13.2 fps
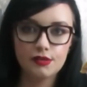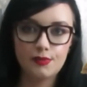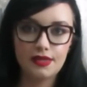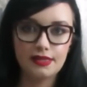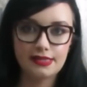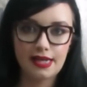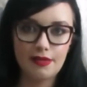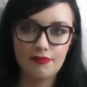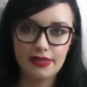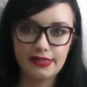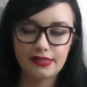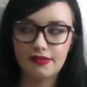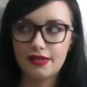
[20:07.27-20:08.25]
because then it
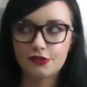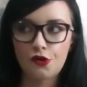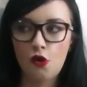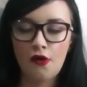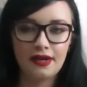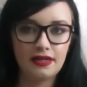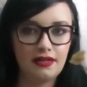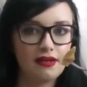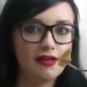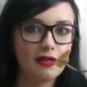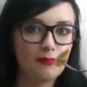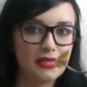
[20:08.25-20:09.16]
means that there's not any like